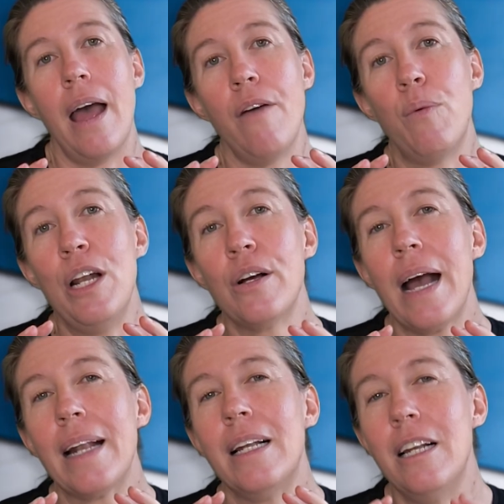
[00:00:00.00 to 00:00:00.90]
If we
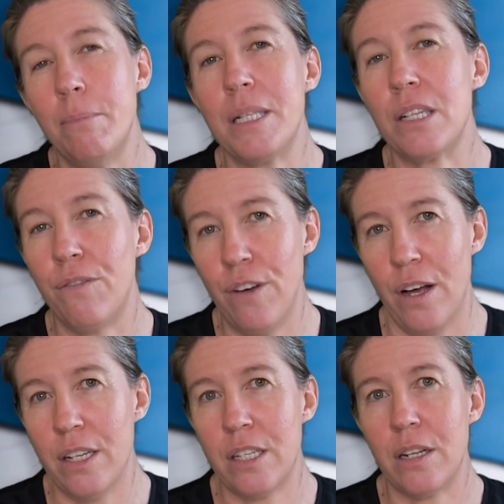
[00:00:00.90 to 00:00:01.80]
look at lipids
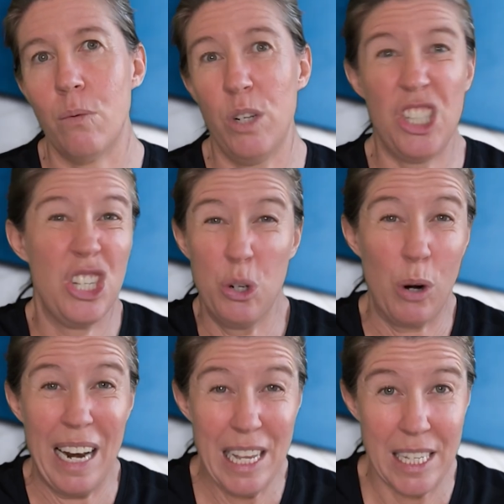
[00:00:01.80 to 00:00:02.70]
first, which is your
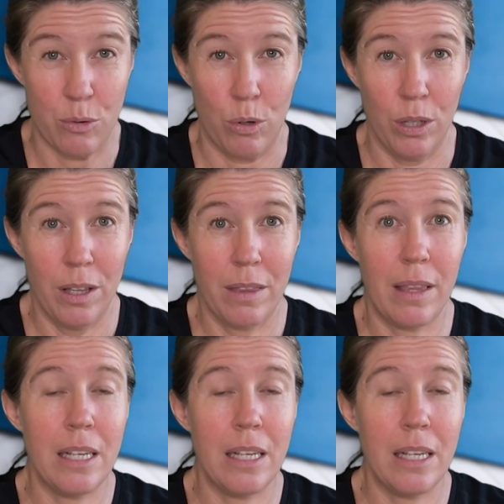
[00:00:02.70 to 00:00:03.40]
cholesterol,